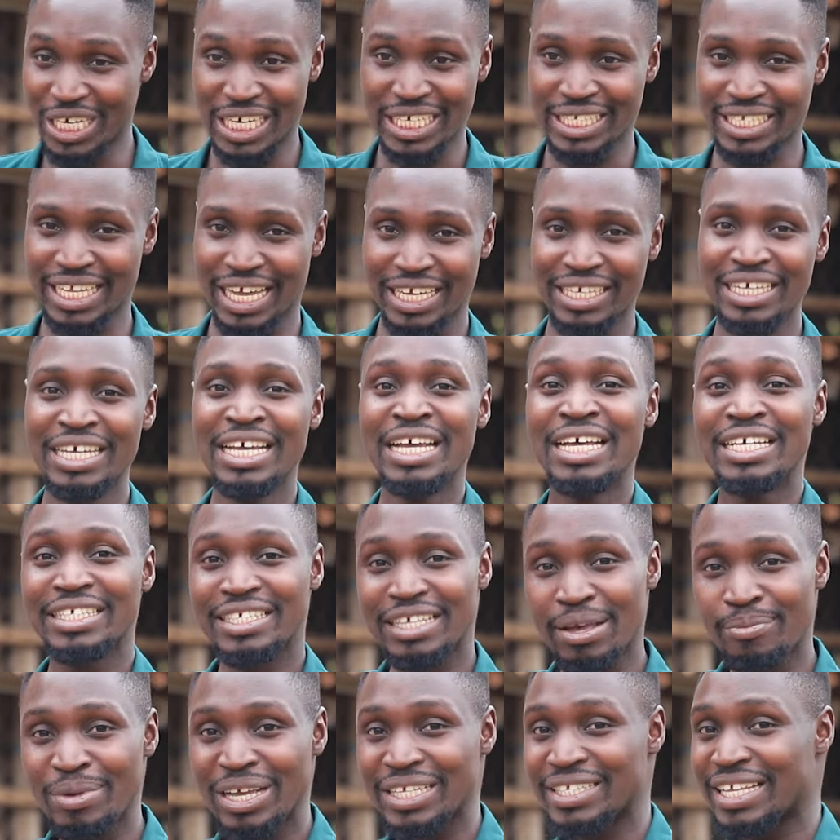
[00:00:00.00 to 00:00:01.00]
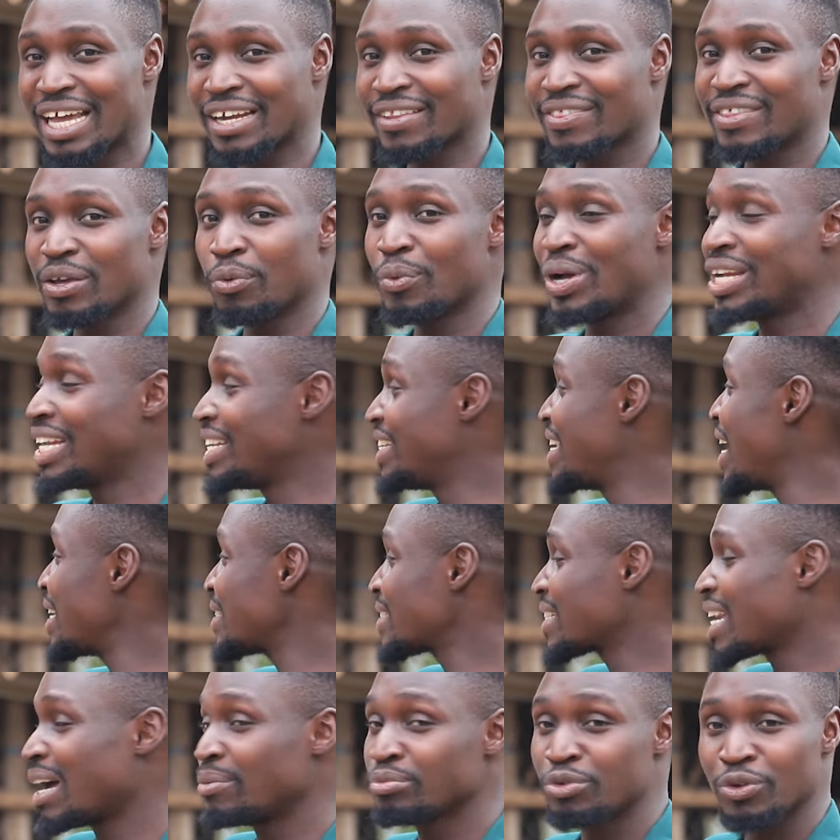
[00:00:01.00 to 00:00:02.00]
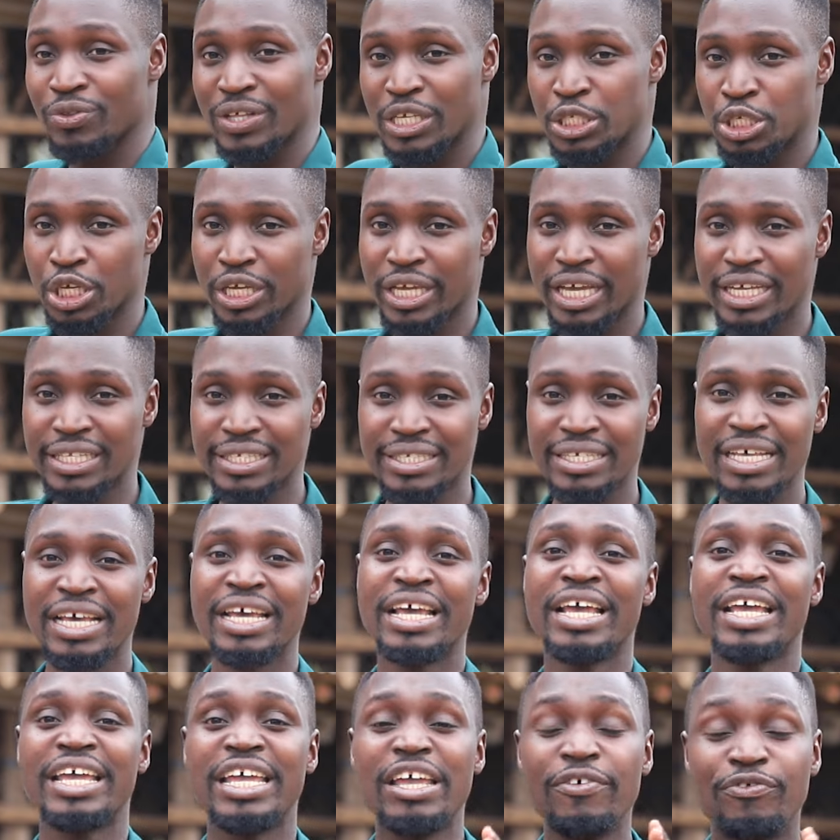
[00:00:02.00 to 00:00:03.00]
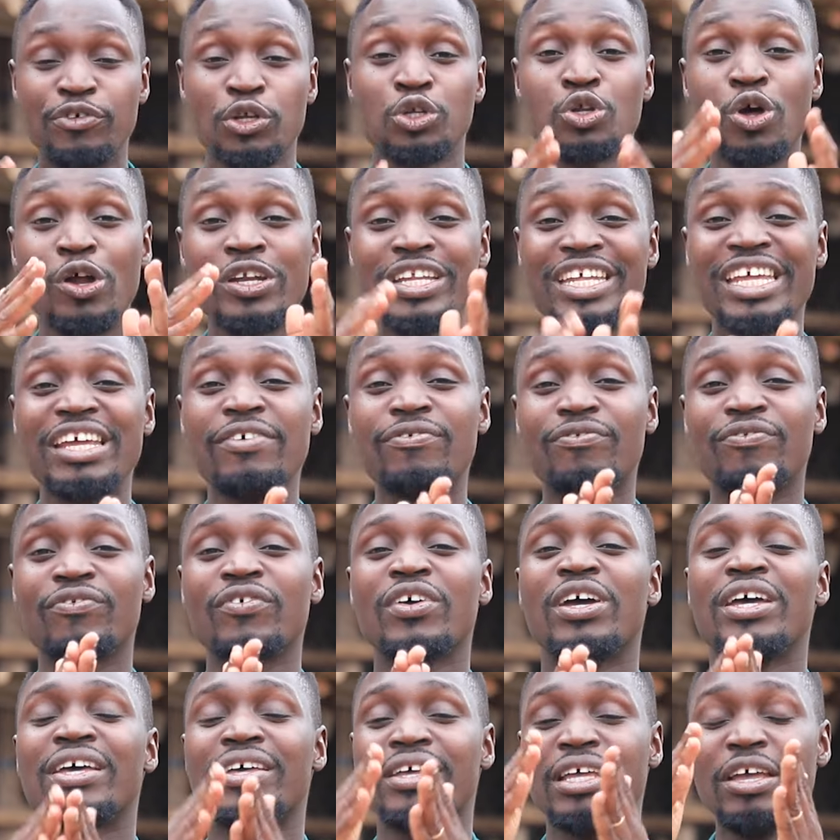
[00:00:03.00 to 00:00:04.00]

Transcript: You understand? Mm-hmm. Same exact thing. When it does come to the chickens, if you don't give,